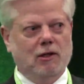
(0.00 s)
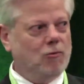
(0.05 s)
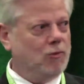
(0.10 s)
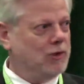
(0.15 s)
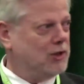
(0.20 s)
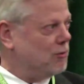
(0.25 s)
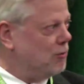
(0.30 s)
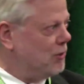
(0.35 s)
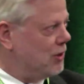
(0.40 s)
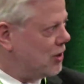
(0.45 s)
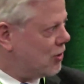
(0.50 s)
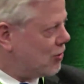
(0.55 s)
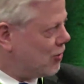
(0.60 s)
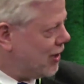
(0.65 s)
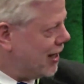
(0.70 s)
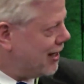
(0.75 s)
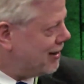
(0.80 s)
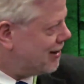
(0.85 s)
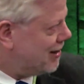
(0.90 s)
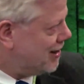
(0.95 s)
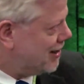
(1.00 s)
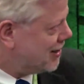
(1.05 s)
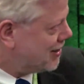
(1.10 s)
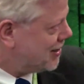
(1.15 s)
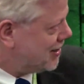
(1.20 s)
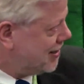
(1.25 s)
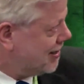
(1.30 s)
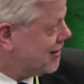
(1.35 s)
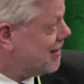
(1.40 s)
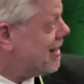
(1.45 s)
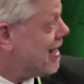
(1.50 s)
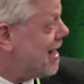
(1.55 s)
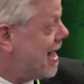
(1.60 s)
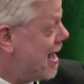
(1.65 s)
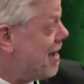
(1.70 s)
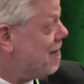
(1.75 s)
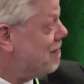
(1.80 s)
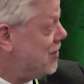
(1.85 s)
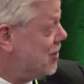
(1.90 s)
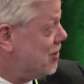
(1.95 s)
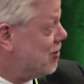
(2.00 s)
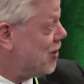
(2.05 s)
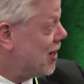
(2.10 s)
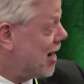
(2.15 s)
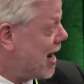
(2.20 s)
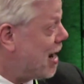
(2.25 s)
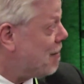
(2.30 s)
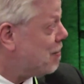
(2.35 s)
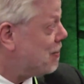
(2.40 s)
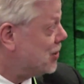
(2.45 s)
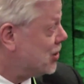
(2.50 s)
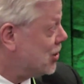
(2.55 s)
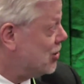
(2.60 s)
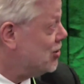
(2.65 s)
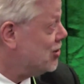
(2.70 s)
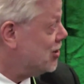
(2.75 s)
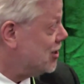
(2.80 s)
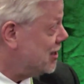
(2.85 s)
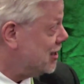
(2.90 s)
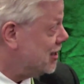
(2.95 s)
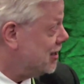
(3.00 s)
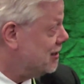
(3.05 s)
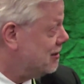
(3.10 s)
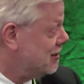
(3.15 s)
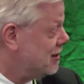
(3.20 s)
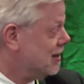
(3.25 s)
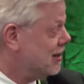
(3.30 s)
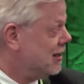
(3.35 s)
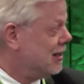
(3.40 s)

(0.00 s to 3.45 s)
which would create this avenue or opportunity